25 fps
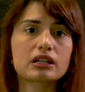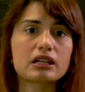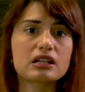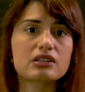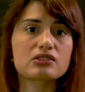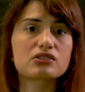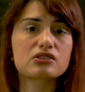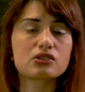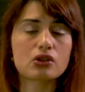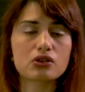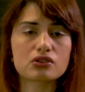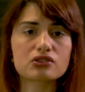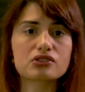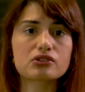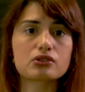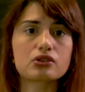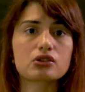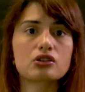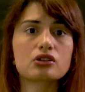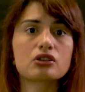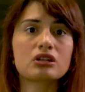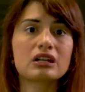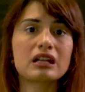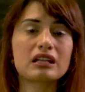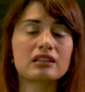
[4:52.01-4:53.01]
is not
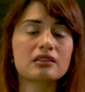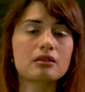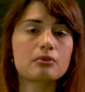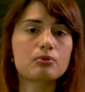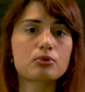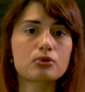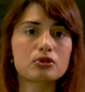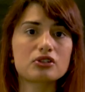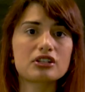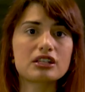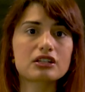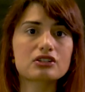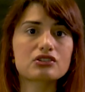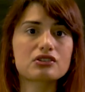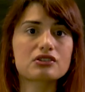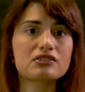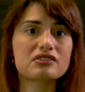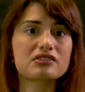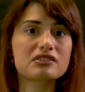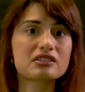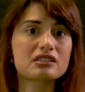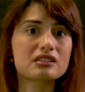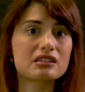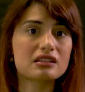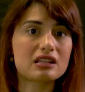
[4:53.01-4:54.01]
certain in the
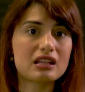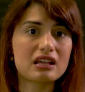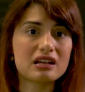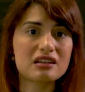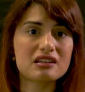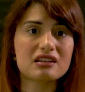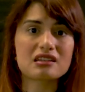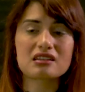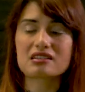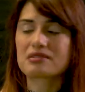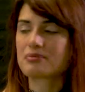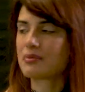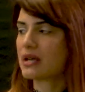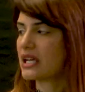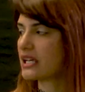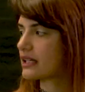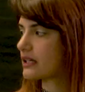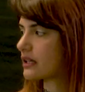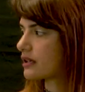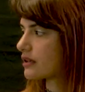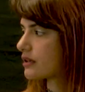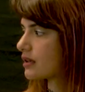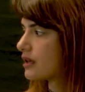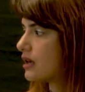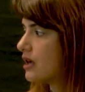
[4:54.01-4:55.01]
predictions that it is
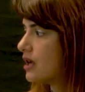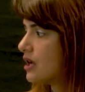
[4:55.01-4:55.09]
making.